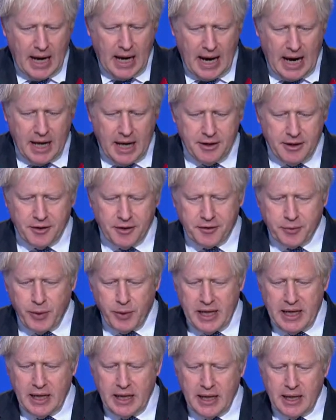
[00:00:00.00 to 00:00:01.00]
And as
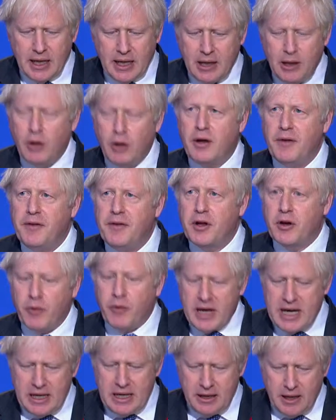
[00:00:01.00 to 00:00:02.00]
we look at the
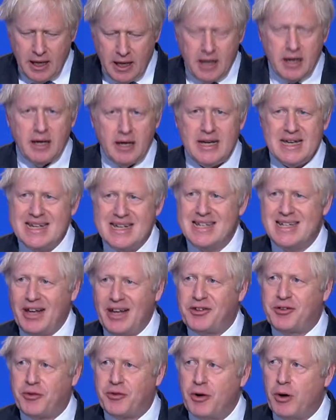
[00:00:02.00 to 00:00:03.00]
green
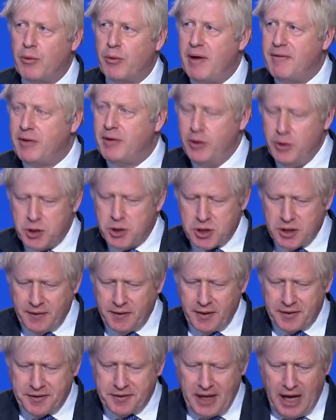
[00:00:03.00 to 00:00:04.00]
industrial revolution
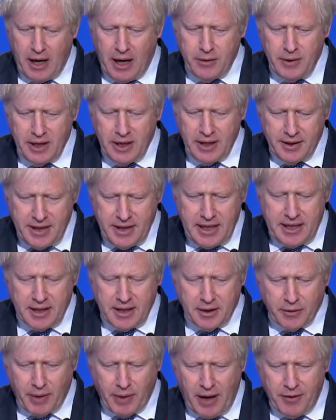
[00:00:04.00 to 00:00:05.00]
that's now
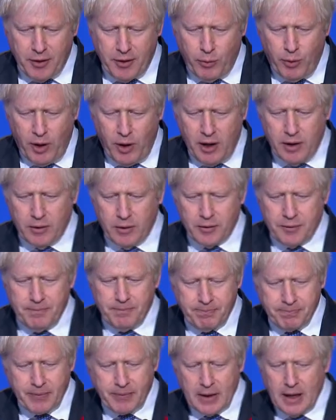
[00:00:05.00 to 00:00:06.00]
needed around the world,
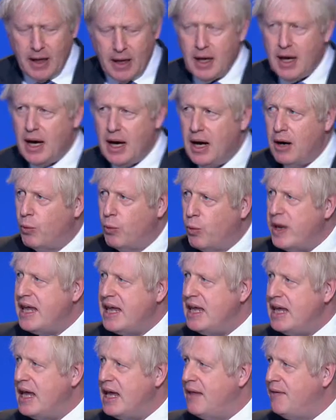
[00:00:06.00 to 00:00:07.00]

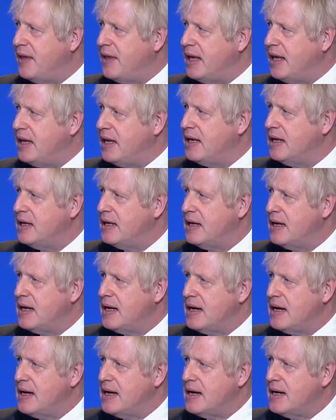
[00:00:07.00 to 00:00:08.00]
we in the
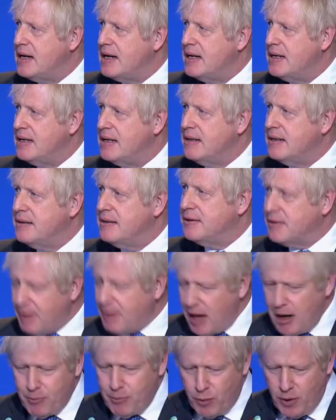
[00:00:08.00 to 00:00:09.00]

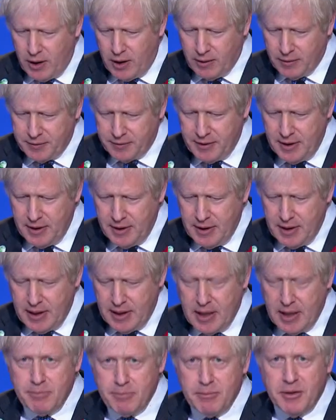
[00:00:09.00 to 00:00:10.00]
developed world
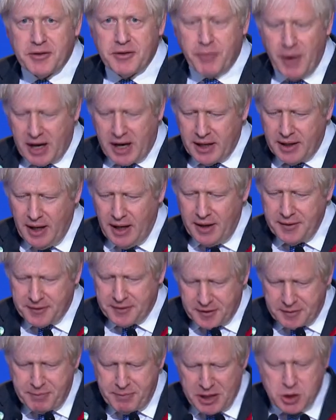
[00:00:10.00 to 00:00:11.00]
must recognize
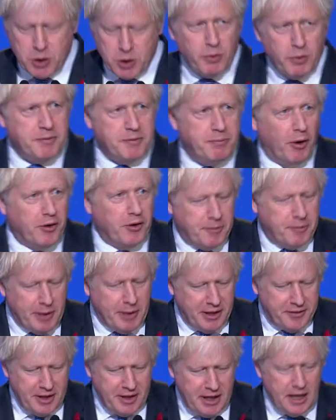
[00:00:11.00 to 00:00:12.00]
the special
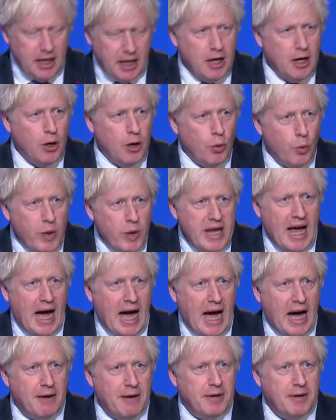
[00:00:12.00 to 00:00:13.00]
responsibility we
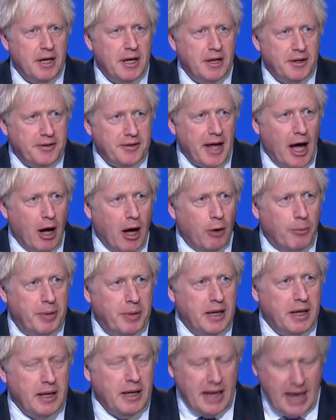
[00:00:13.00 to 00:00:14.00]
have to help
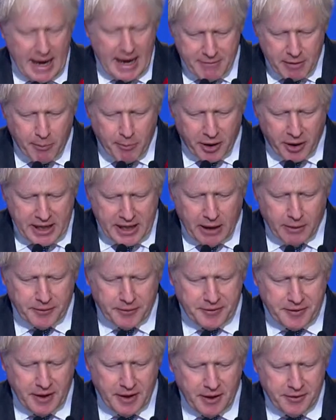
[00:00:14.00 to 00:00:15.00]
everybody
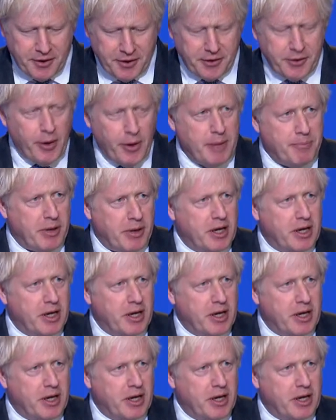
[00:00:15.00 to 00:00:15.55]
else to do it.